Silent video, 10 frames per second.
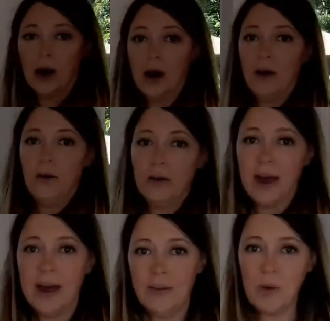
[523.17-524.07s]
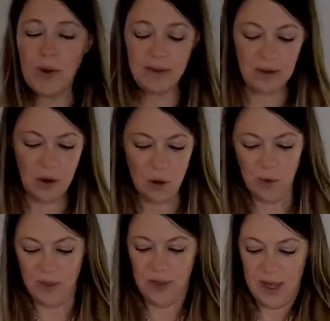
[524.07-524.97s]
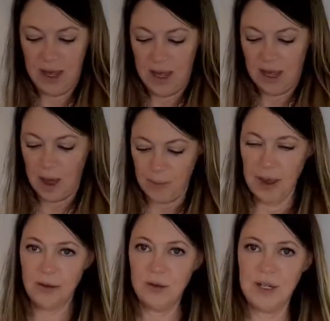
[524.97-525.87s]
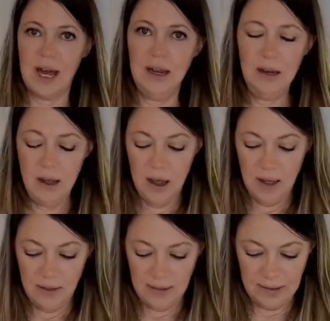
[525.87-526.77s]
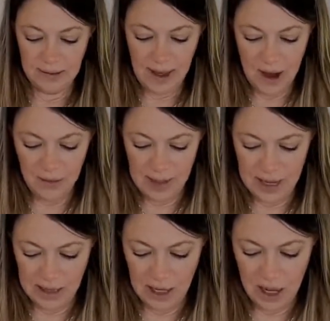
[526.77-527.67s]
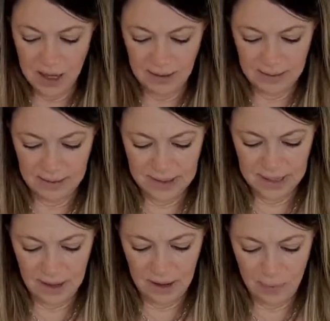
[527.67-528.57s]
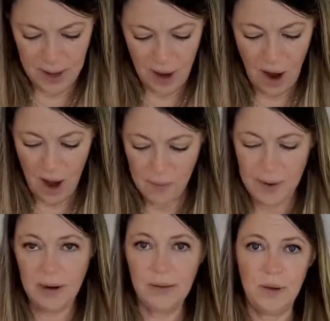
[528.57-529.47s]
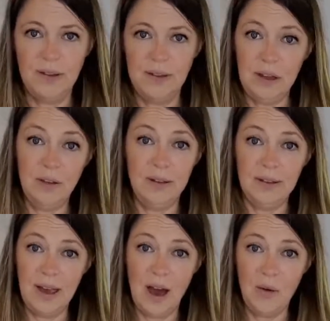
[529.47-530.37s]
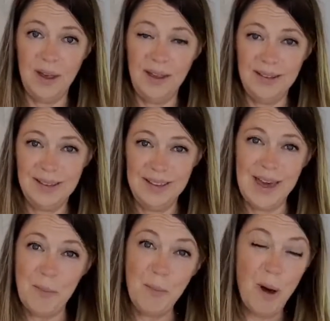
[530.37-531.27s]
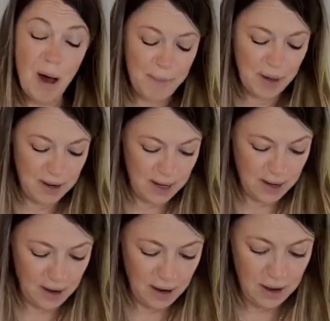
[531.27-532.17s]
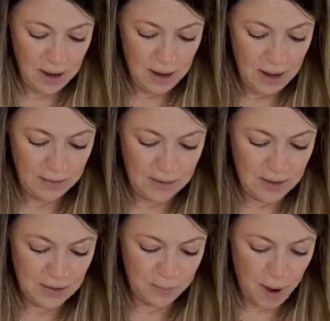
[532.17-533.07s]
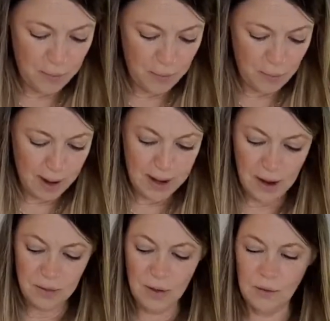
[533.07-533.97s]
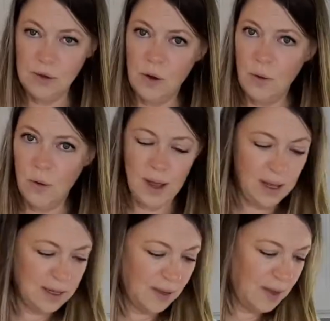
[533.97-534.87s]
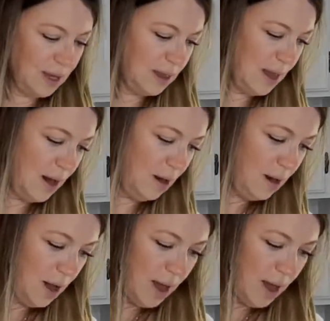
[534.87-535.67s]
Okay, everyone, so the cupcakes are done. This is how they look. This is still a bit hot, but I just want you to see how easily they pop out of here. So they just pop right out. There's no oil, nothing in there.